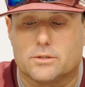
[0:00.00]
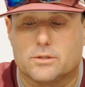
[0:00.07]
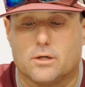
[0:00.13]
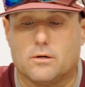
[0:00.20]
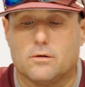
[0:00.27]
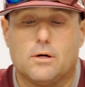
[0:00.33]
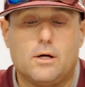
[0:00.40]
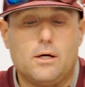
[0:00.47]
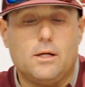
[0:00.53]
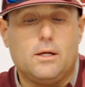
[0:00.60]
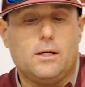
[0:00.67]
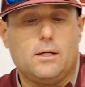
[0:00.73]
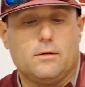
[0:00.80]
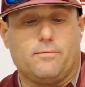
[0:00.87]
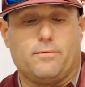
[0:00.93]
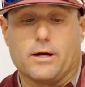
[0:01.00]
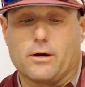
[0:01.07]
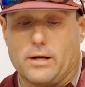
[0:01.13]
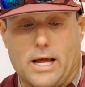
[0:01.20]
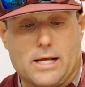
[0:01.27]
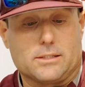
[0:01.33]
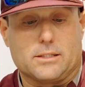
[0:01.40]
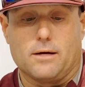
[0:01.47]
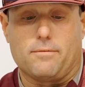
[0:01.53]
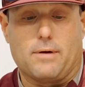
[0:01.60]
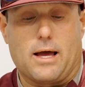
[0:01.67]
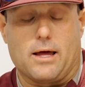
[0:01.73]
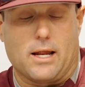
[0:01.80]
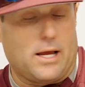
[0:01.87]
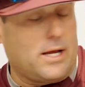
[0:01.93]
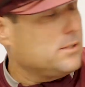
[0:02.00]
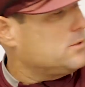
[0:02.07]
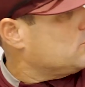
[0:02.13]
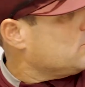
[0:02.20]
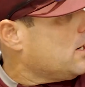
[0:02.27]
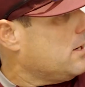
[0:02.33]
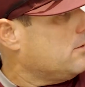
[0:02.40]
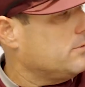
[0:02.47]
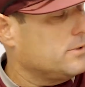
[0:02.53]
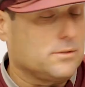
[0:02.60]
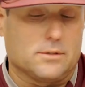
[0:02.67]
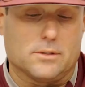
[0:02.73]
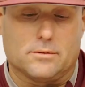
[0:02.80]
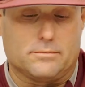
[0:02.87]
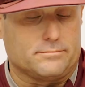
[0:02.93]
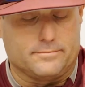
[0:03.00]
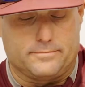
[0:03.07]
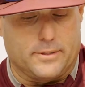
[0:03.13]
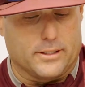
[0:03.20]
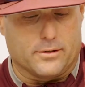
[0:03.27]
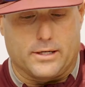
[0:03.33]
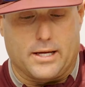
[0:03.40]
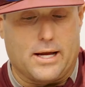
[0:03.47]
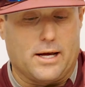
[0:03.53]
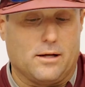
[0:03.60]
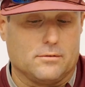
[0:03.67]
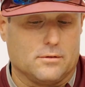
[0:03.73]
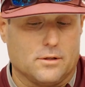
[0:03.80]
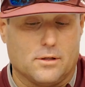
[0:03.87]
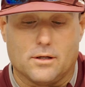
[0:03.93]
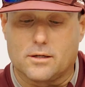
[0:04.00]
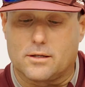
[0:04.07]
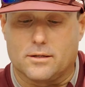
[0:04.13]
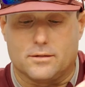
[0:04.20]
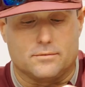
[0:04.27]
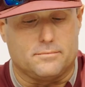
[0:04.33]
So figuring that stuff out, I asked Travis to figure it out and look.